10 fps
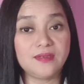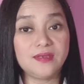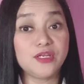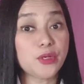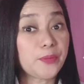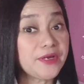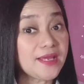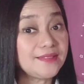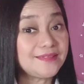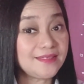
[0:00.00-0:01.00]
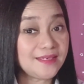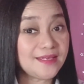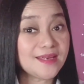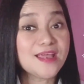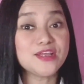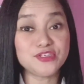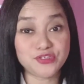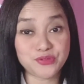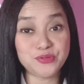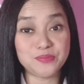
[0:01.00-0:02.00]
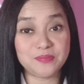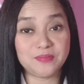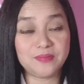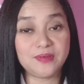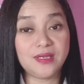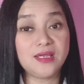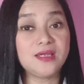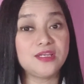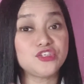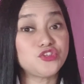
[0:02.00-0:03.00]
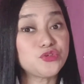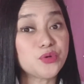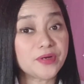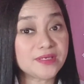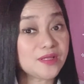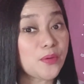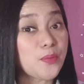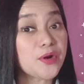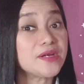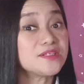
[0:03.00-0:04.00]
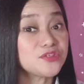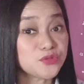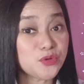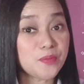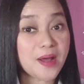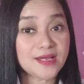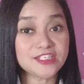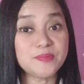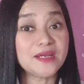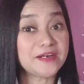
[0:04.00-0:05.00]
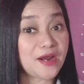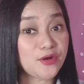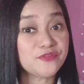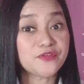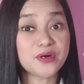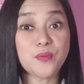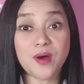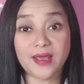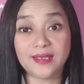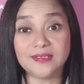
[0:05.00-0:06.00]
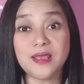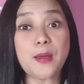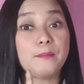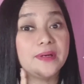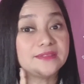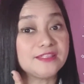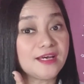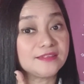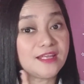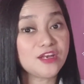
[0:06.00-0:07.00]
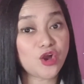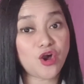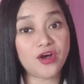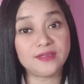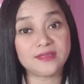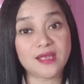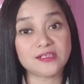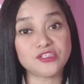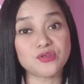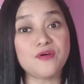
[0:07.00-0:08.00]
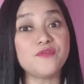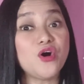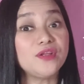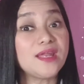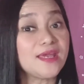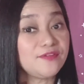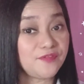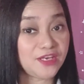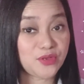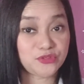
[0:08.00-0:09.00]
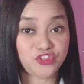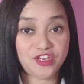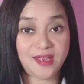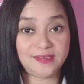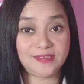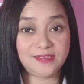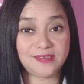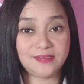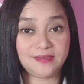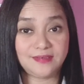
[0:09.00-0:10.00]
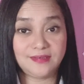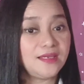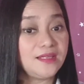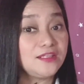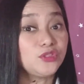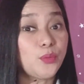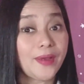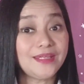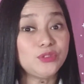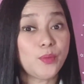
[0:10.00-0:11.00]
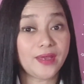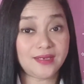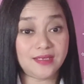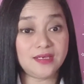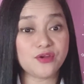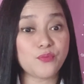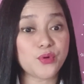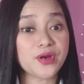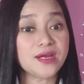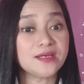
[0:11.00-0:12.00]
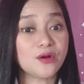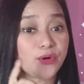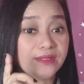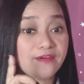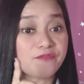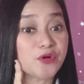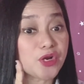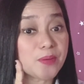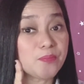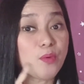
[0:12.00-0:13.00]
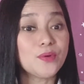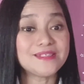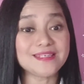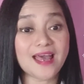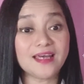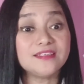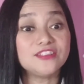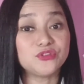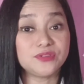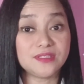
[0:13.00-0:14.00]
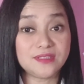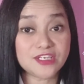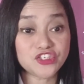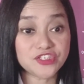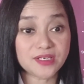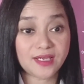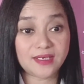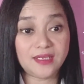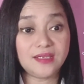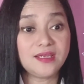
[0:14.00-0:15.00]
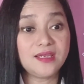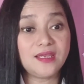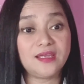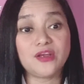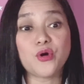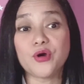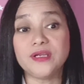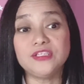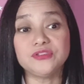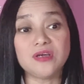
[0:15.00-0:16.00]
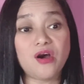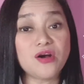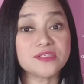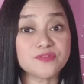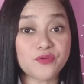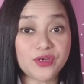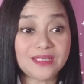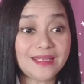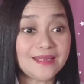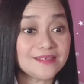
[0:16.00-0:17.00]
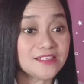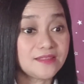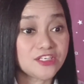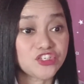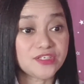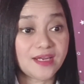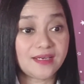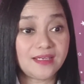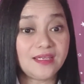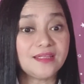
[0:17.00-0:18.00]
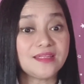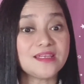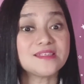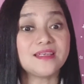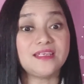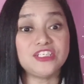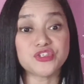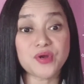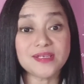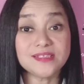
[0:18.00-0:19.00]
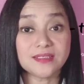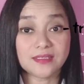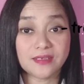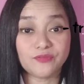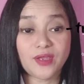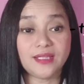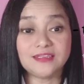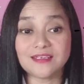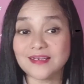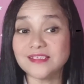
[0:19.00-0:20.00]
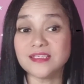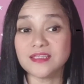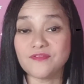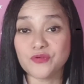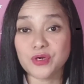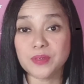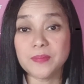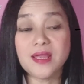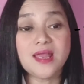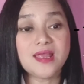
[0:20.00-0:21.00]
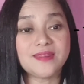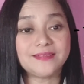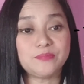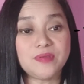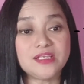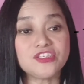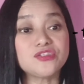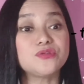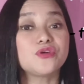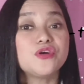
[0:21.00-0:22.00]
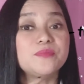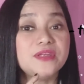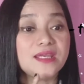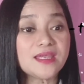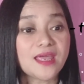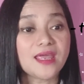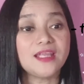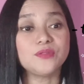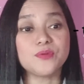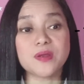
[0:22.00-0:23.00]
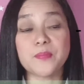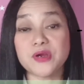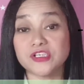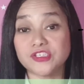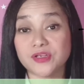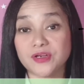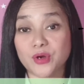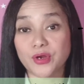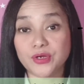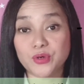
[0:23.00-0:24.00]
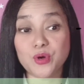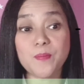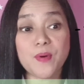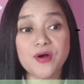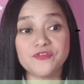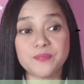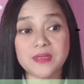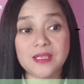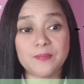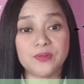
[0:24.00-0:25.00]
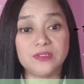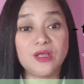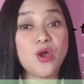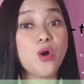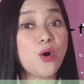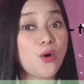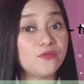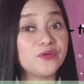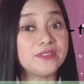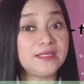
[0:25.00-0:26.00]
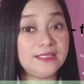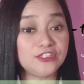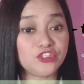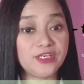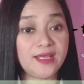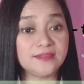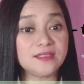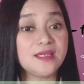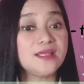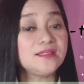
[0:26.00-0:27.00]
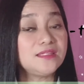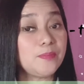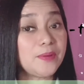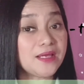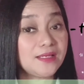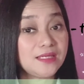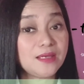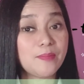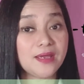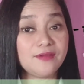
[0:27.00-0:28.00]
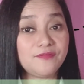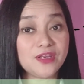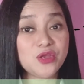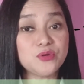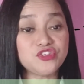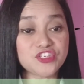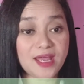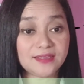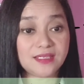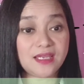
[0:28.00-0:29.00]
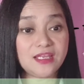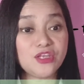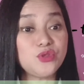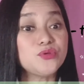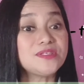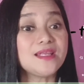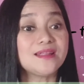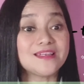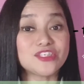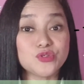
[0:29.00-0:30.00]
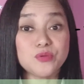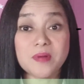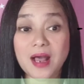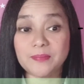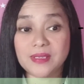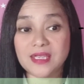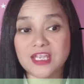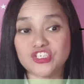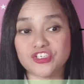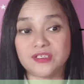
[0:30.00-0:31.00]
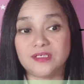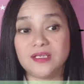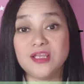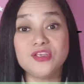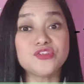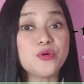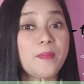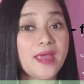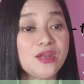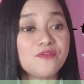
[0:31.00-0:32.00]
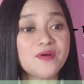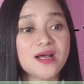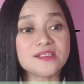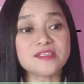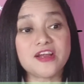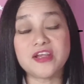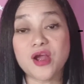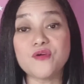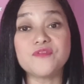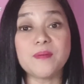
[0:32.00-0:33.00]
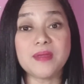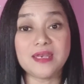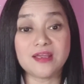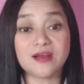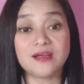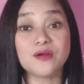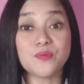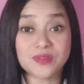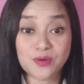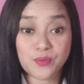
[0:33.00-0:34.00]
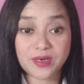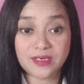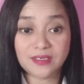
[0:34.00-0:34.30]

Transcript: Number nineteen, Zoom. Sure, the word Zoom has been around for a while, but not in the context of online video chats. In twenty twenty, the word or the verb was added to the dictionary, and according to the Oxford English Dictionary, it is an intransitive and transitive verb that means to communicate with a person or a group of people over the internet, typically by video chatting using the Zoom application. So many of us are now familiar with the word.